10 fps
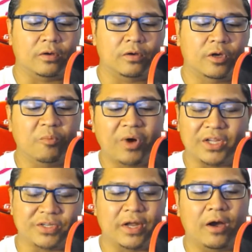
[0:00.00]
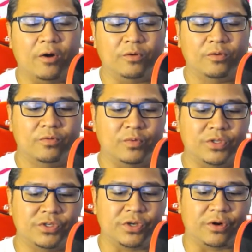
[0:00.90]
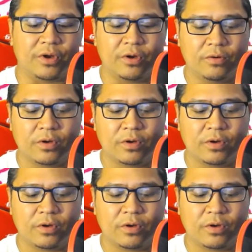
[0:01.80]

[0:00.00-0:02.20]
composite out with stereo.